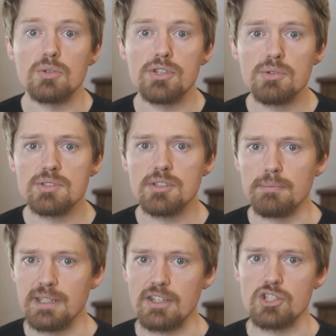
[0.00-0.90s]
those are the
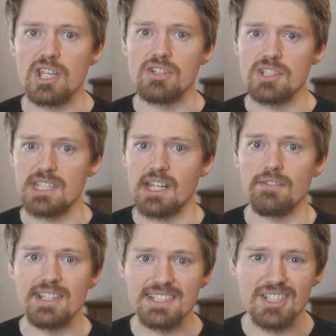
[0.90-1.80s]
big changes that
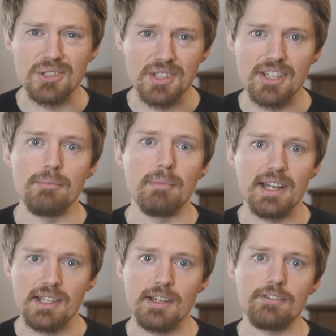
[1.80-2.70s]
I've instituted in
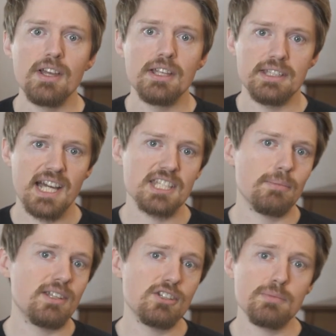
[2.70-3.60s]
my life. Task
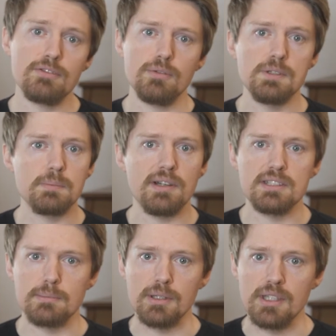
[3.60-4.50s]
management for
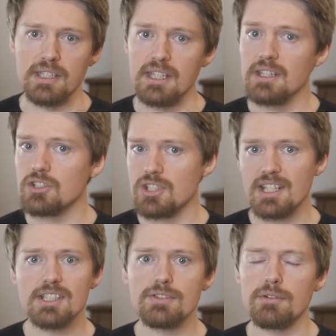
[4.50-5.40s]
responsibility,
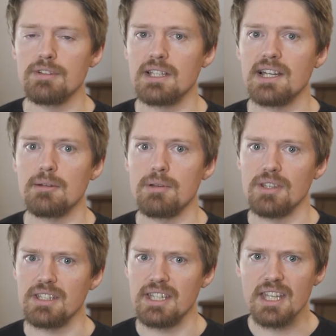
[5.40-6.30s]
checklists for
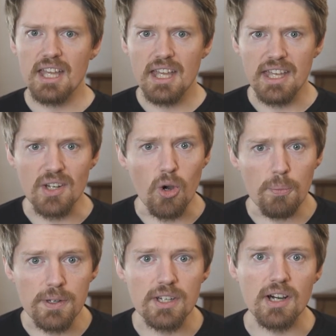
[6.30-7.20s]
reliability, and
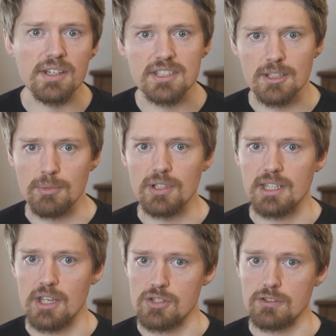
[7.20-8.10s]
open and honest
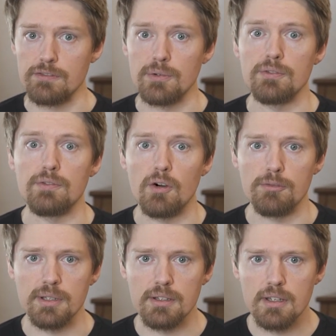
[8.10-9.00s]
communication for involvement.